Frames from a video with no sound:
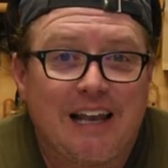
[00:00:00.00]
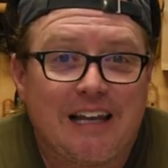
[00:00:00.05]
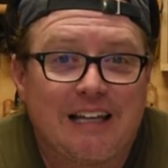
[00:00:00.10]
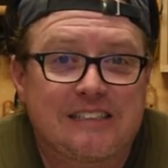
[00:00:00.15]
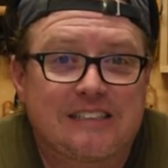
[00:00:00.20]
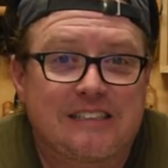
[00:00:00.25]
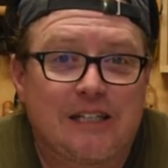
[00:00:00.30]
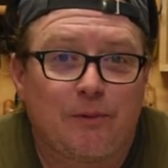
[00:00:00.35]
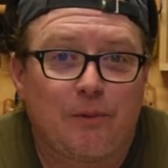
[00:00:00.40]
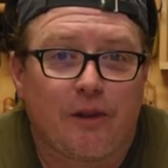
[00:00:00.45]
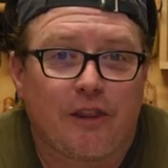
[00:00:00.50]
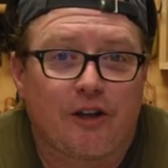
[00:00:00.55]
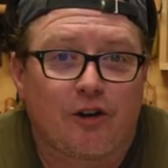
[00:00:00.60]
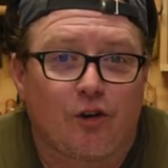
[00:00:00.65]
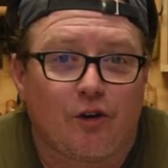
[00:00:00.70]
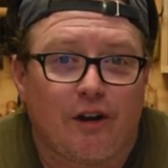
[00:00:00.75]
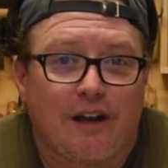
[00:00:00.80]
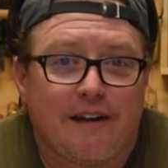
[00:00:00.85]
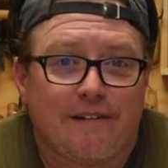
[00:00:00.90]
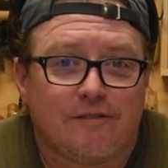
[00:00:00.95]
Let's see what the
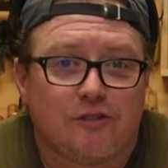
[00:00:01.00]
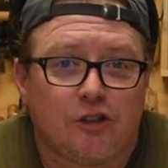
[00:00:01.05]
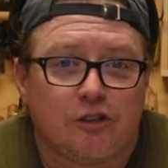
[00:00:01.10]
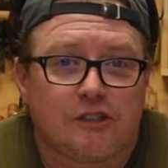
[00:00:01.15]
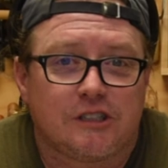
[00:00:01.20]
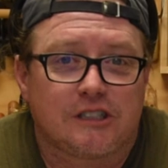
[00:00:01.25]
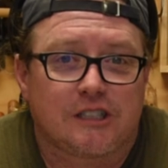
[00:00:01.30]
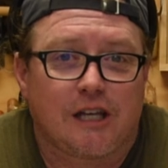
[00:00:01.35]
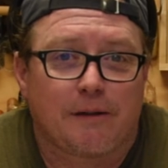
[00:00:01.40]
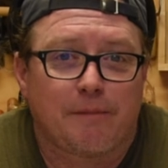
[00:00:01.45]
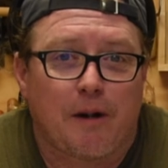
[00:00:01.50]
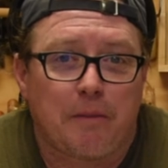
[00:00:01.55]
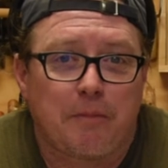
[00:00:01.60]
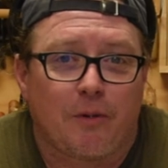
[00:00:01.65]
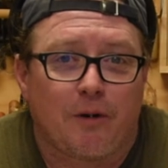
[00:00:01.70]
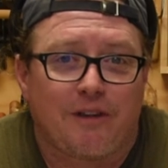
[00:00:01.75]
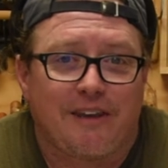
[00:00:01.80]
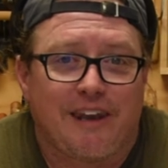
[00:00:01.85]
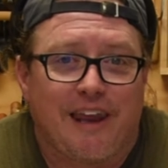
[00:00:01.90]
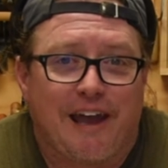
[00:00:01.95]
creative juices come
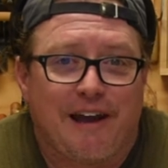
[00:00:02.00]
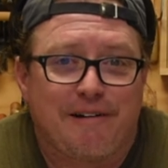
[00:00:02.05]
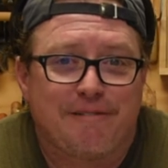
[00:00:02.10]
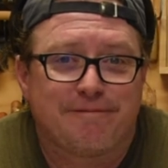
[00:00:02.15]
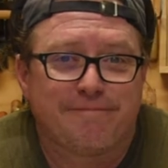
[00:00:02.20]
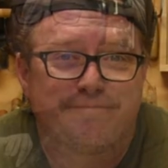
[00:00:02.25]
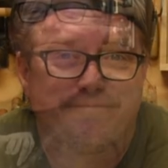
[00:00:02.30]
up with now.